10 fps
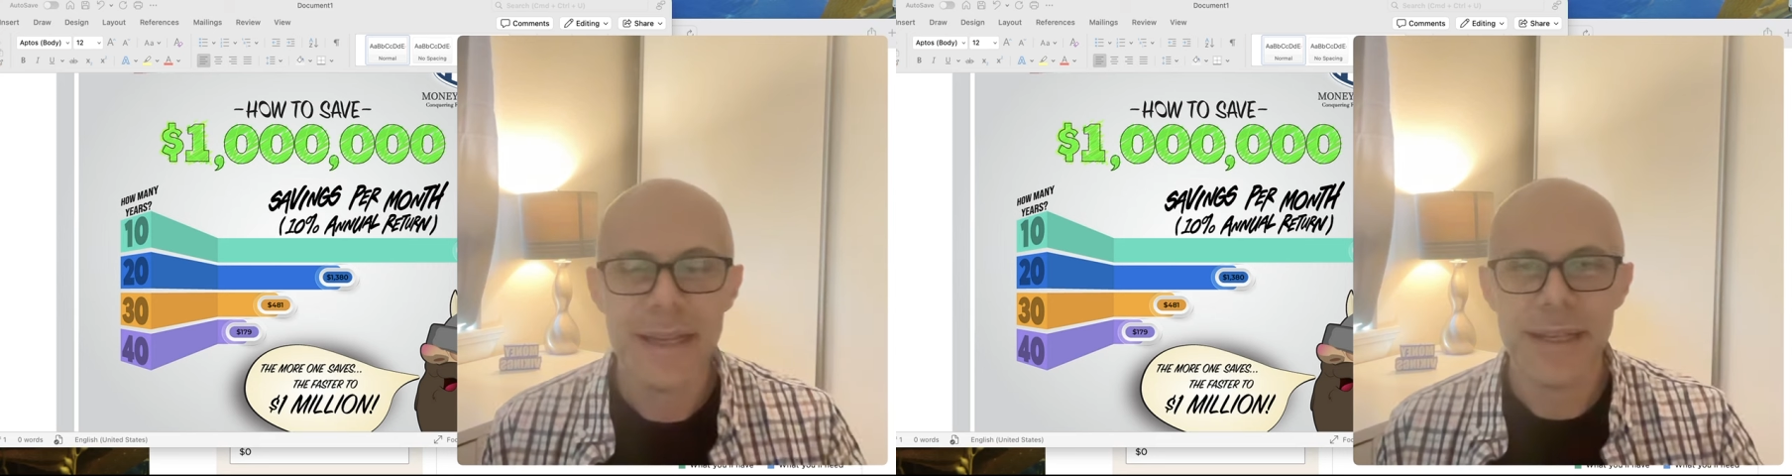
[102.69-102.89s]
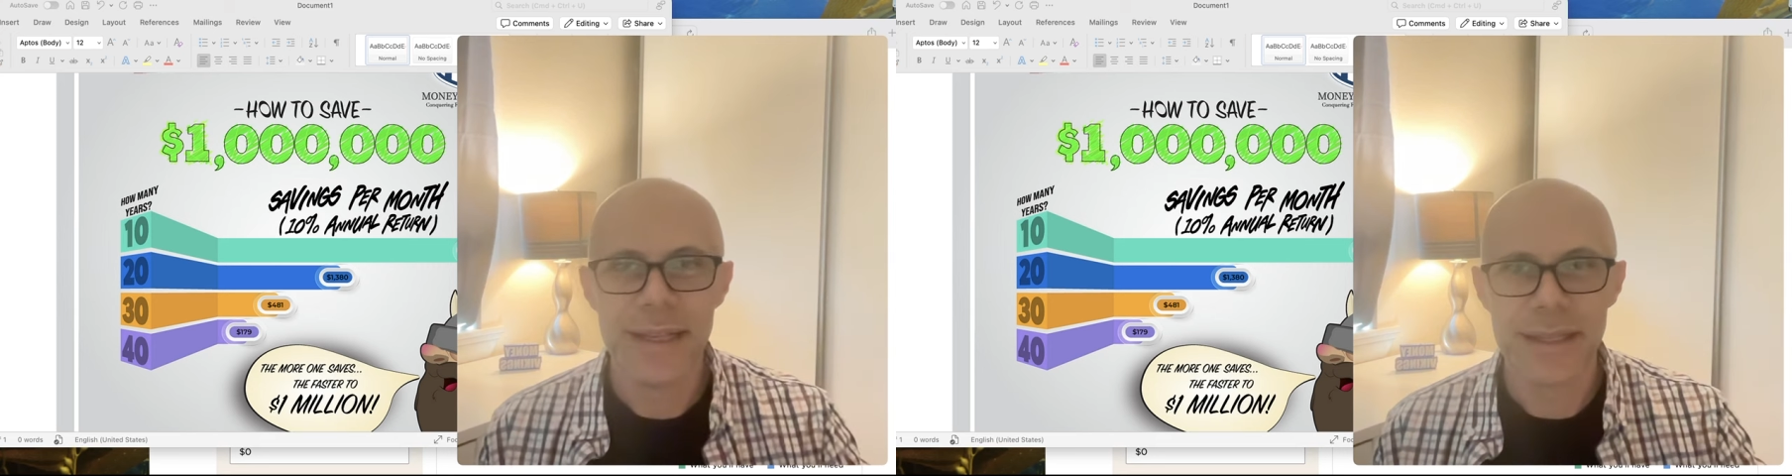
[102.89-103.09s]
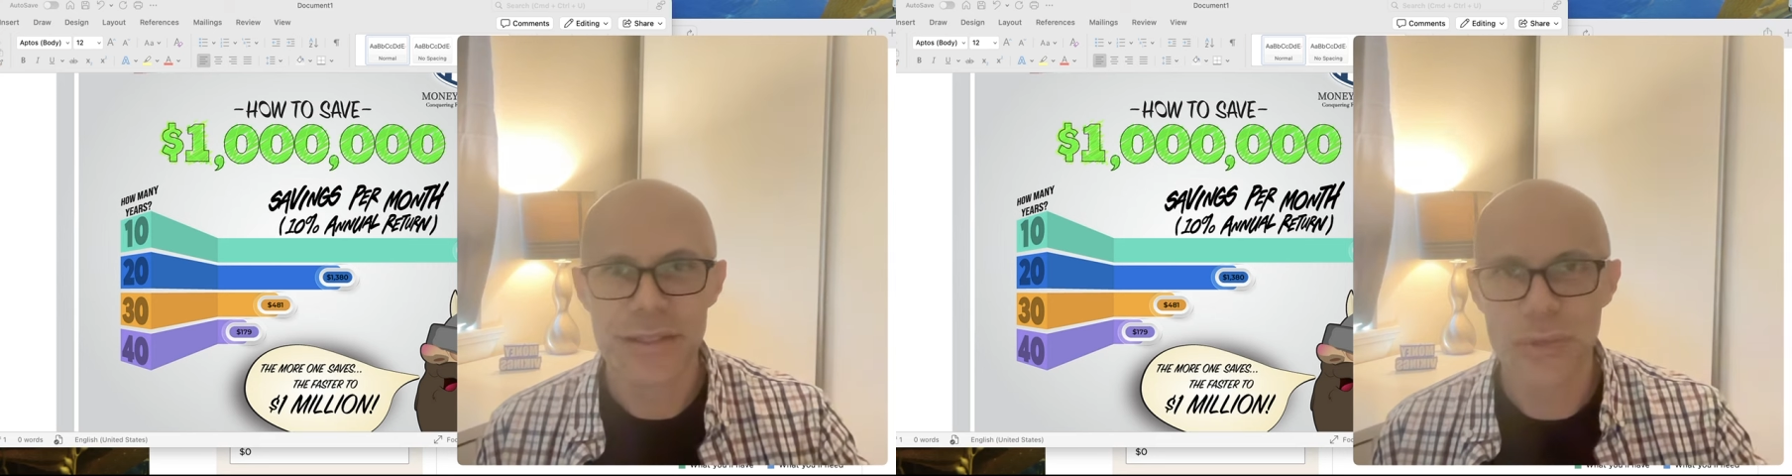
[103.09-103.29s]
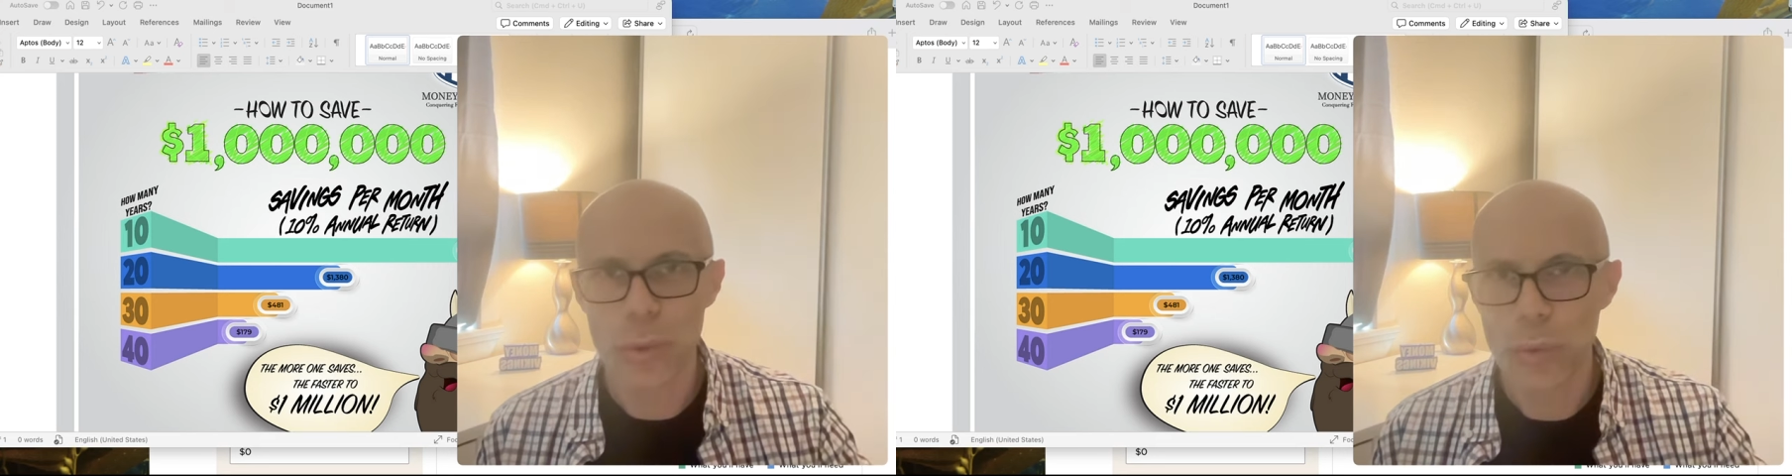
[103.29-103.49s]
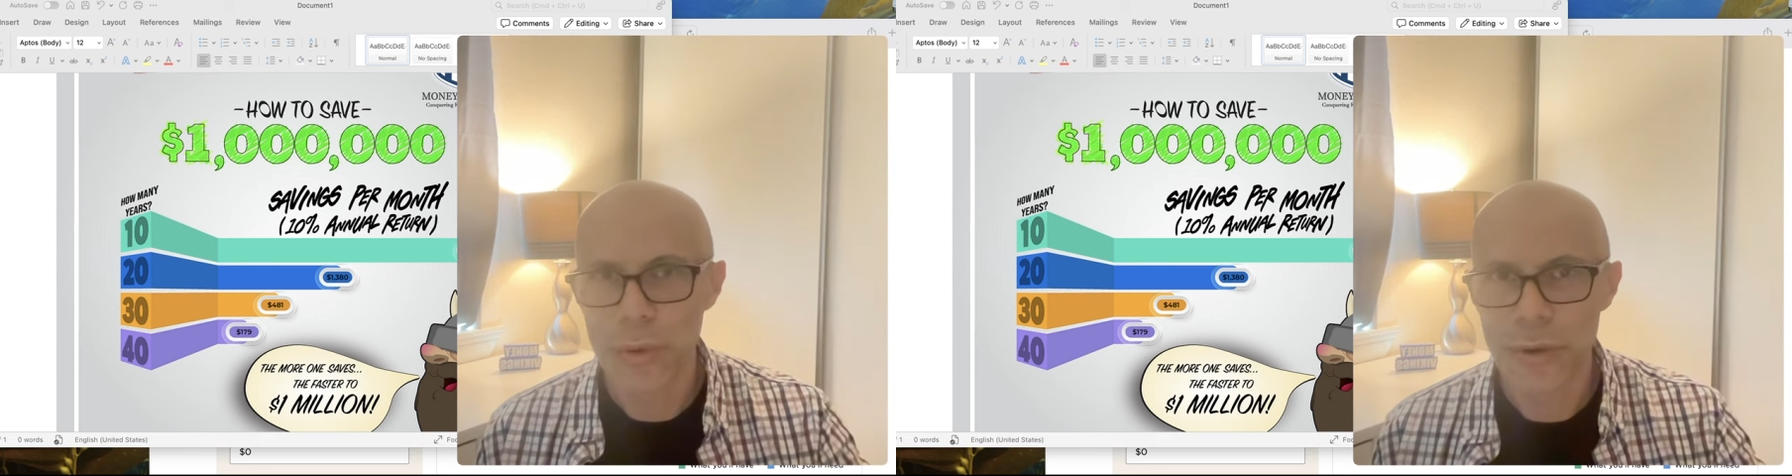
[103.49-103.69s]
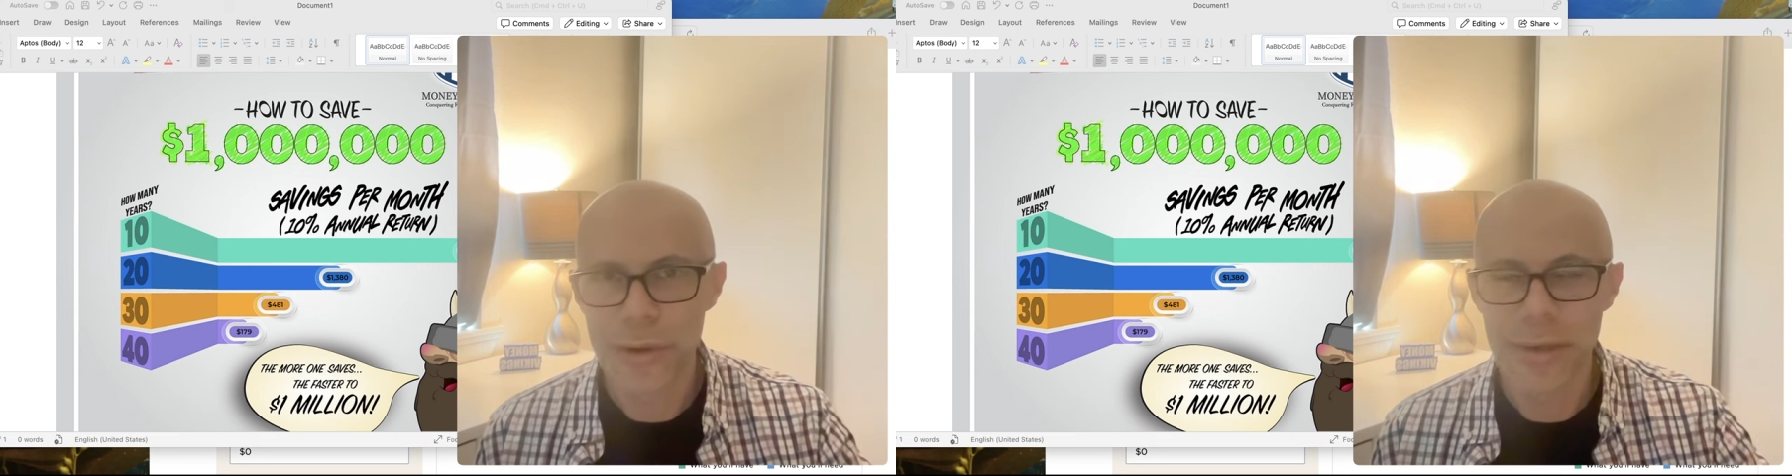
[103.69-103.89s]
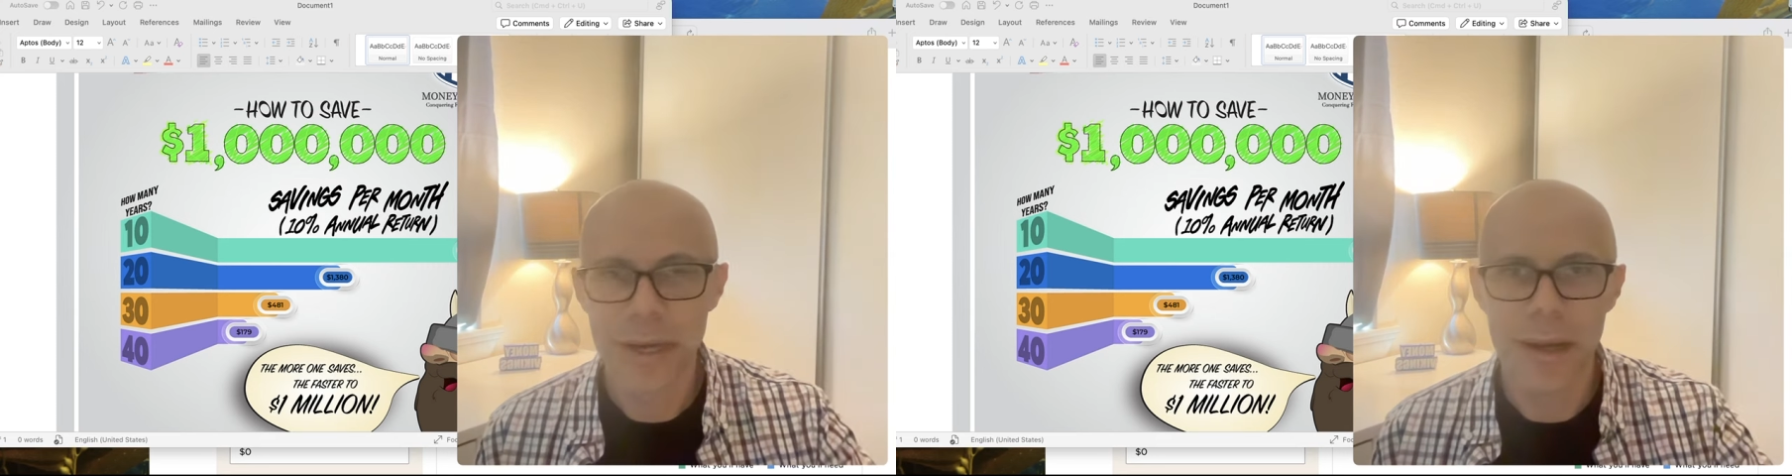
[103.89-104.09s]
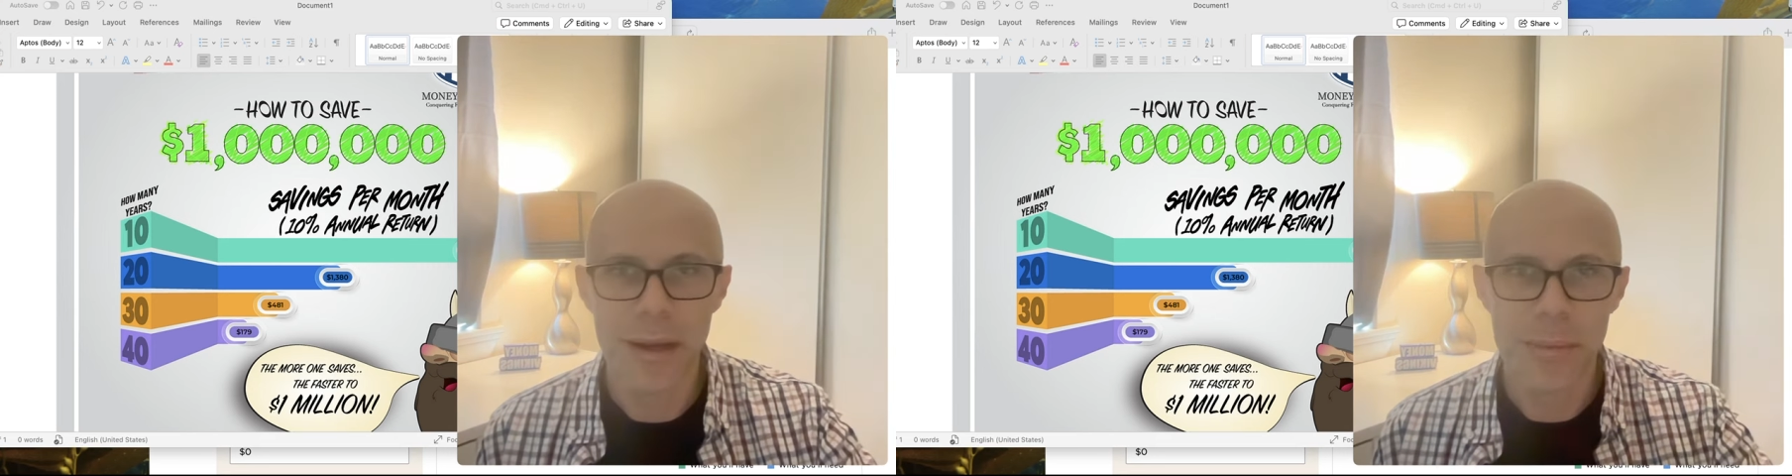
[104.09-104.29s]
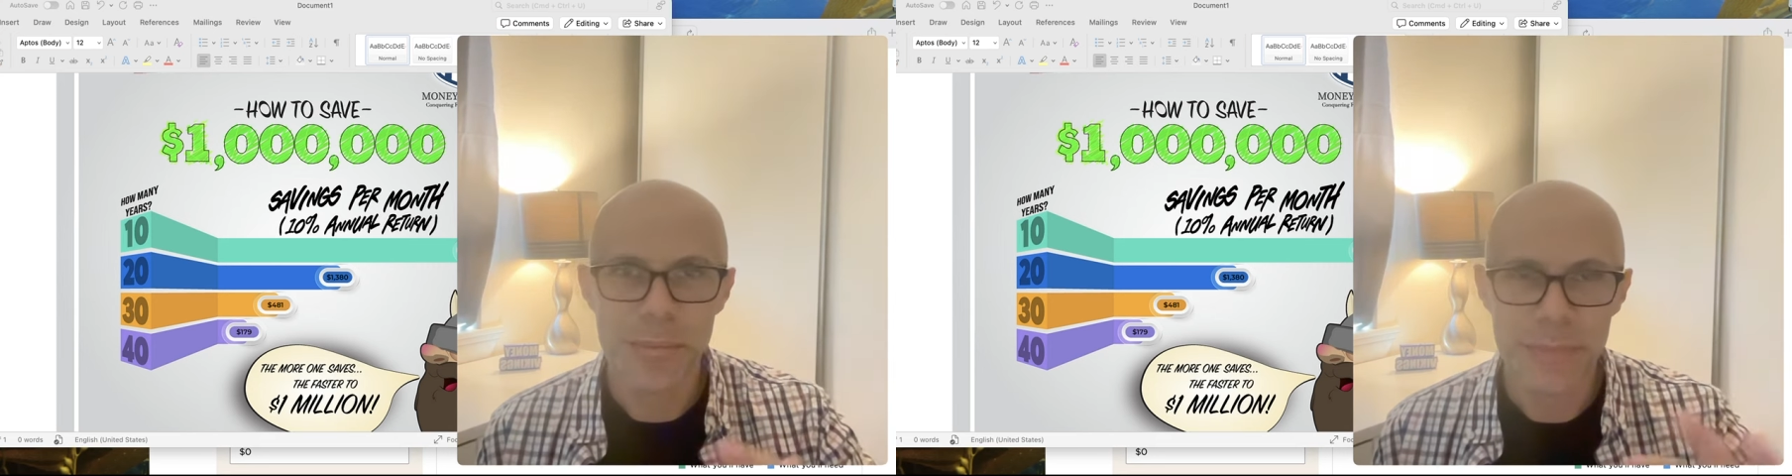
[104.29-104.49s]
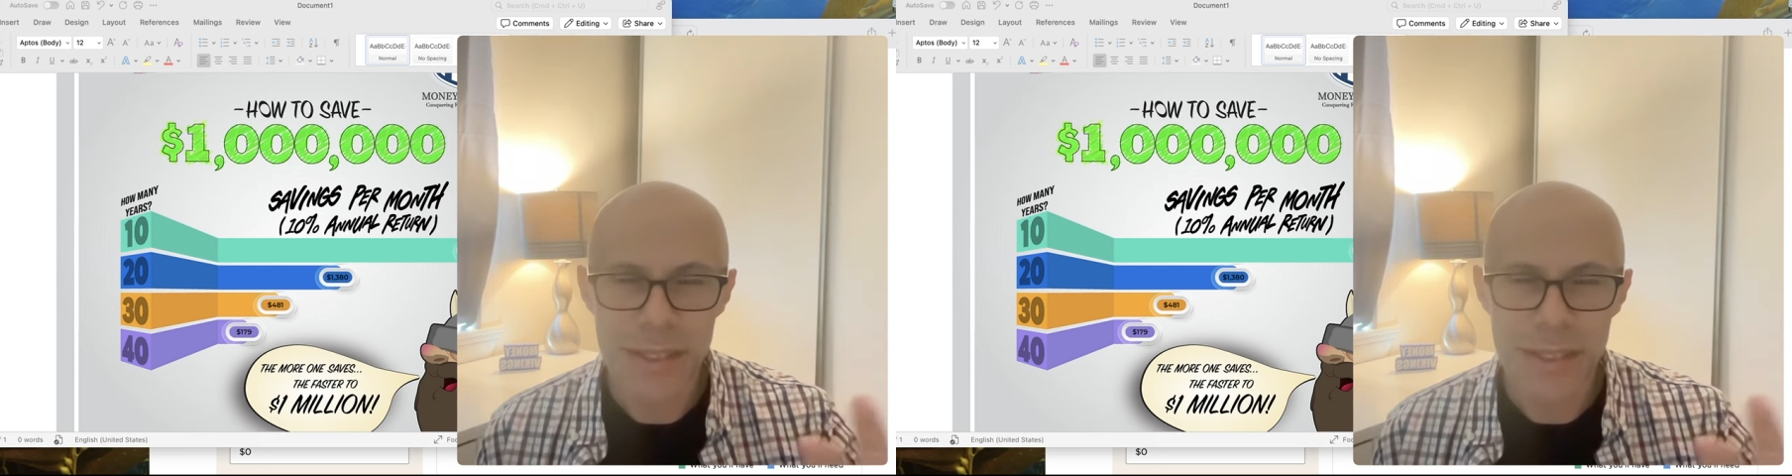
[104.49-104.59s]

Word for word: it's your, um,